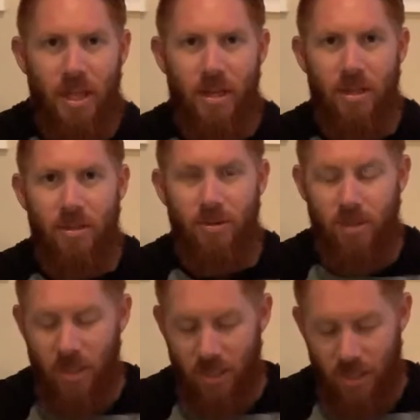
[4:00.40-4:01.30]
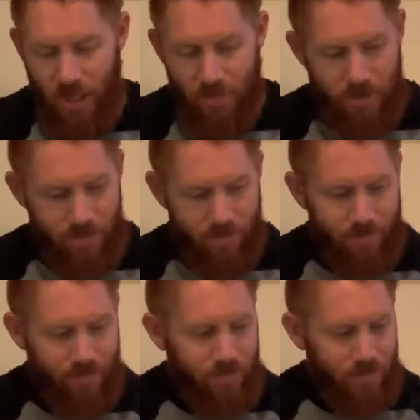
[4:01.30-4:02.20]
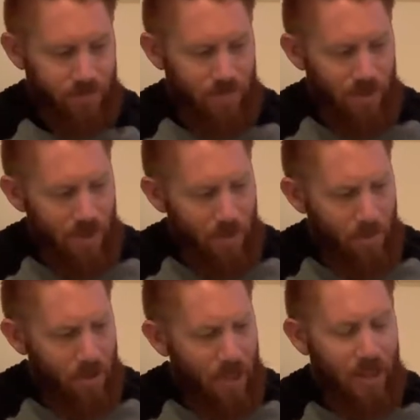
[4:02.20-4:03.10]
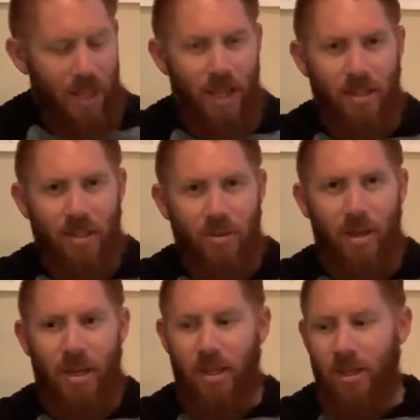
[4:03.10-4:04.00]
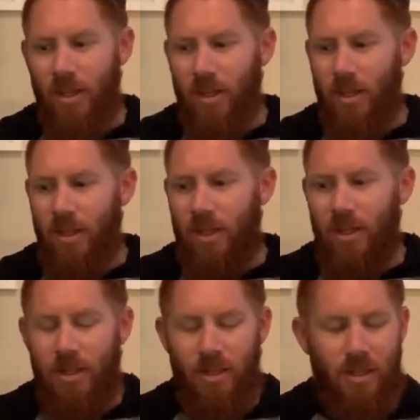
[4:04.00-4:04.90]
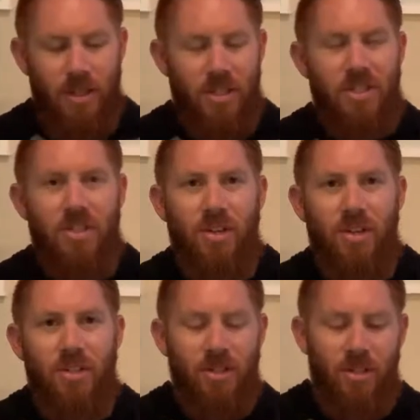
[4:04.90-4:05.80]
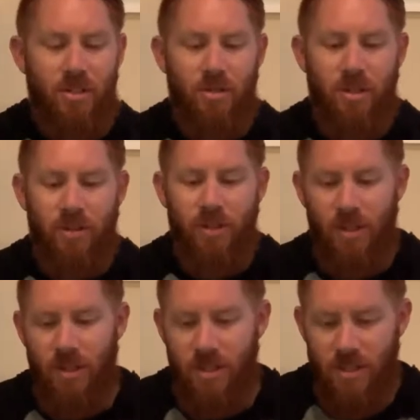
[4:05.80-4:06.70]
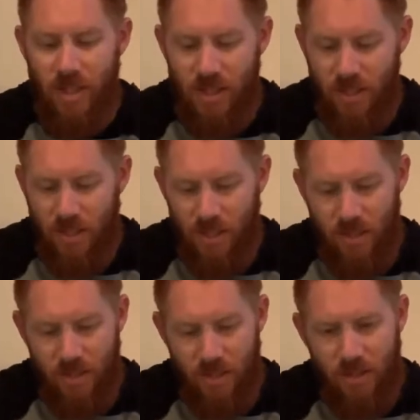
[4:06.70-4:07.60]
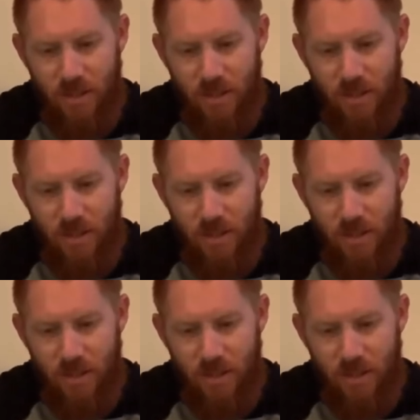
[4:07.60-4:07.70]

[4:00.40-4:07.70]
out of the New King James, but I like the way it starts in the New Living. It says this